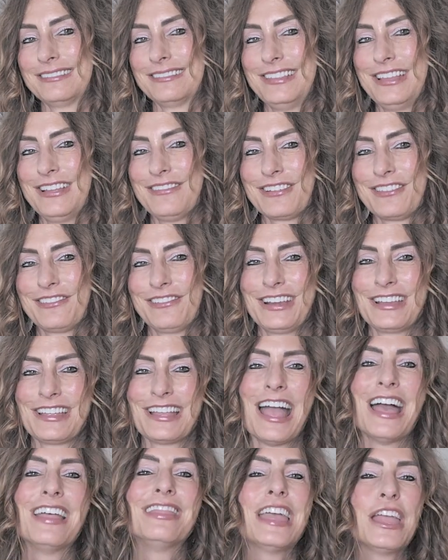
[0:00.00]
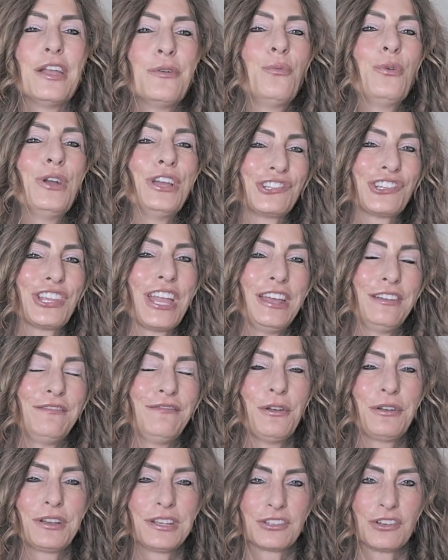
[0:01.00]
number 3, they wish they had
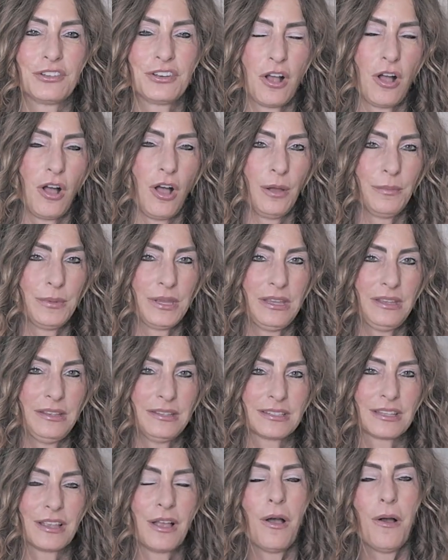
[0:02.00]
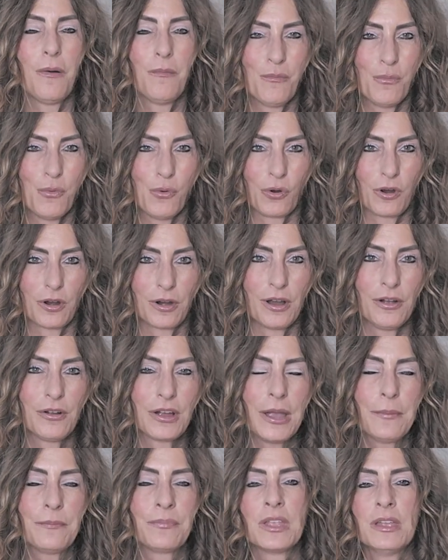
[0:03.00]
focused on hobbies more,
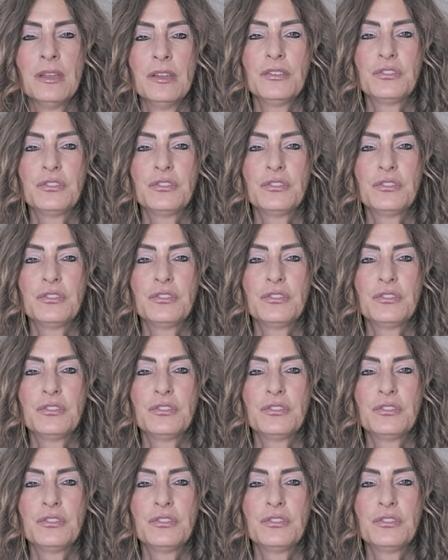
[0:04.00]
okay?